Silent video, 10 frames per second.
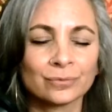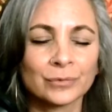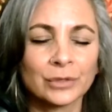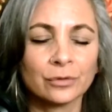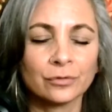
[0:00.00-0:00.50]

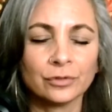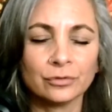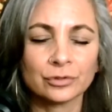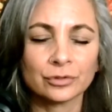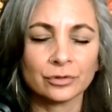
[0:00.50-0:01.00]
your
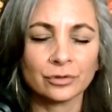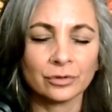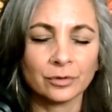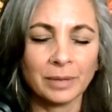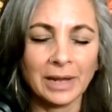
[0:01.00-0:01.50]
future,
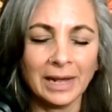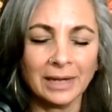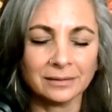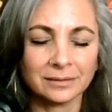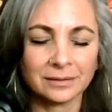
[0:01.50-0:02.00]
your
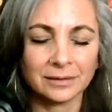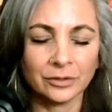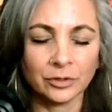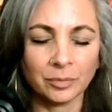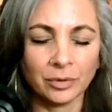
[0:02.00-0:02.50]
past,
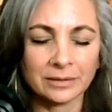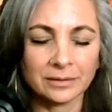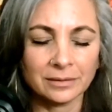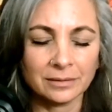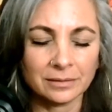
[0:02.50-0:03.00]
and your
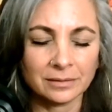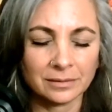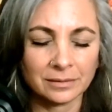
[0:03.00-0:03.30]
present,